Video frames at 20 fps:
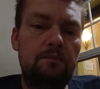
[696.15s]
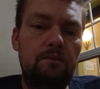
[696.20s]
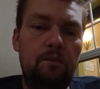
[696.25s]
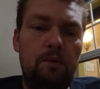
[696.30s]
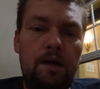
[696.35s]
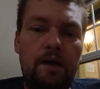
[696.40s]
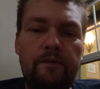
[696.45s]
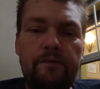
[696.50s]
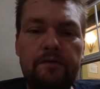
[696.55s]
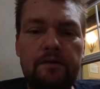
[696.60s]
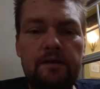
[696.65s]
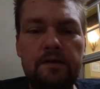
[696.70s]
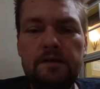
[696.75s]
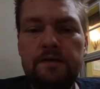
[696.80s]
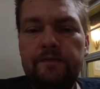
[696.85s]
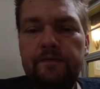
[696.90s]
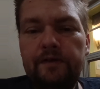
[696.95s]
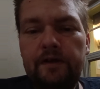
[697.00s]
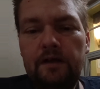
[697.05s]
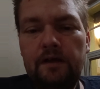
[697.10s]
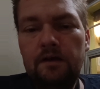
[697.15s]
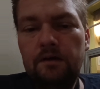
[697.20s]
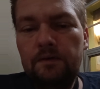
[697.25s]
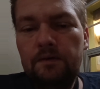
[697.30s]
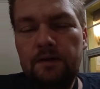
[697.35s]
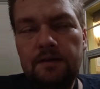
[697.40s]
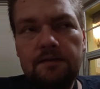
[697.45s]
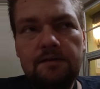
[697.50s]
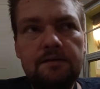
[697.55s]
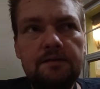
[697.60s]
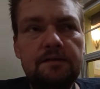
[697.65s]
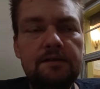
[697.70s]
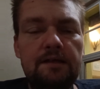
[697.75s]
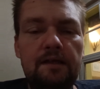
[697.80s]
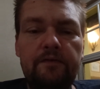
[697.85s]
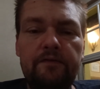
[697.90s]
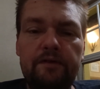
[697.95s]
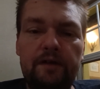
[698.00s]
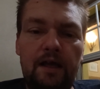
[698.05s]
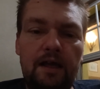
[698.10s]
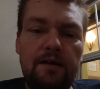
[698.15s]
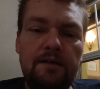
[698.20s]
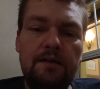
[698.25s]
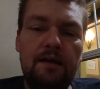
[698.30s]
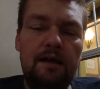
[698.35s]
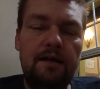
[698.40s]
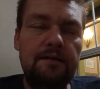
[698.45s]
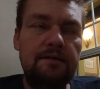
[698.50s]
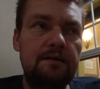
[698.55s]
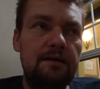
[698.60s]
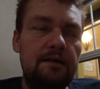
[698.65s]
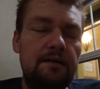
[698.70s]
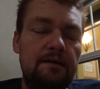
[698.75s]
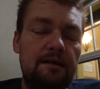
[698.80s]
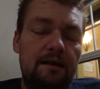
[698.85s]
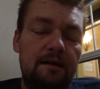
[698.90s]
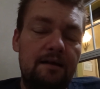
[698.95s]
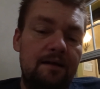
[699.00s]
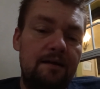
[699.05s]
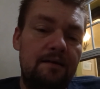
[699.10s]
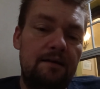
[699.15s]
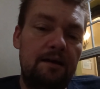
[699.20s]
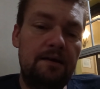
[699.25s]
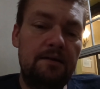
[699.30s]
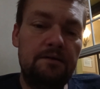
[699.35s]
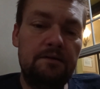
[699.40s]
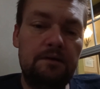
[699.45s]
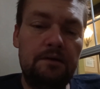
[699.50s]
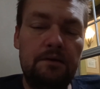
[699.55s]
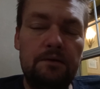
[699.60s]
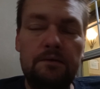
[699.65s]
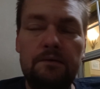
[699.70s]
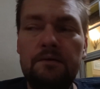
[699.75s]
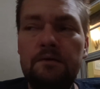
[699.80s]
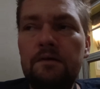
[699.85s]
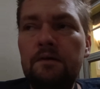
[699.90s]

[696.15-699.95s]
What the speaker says: whatever this video is, 7, 8, 9, 10, I don't know,